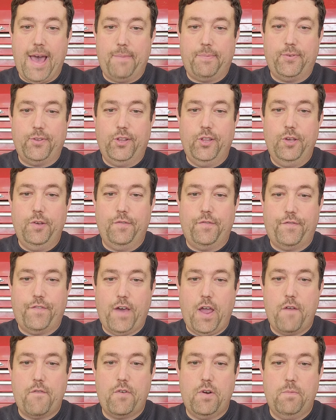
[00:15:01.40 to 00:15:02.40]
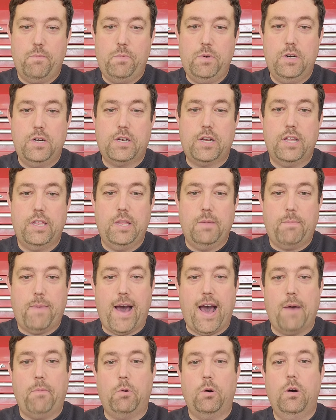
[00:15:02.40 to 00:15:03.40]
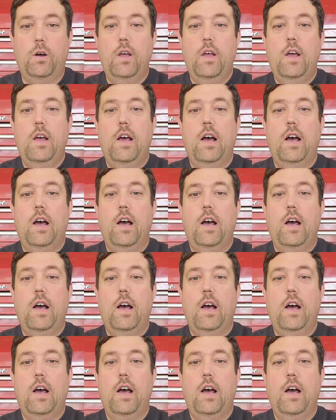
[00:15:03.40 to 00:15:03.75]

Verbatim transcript: absolute favorite book in the Bible.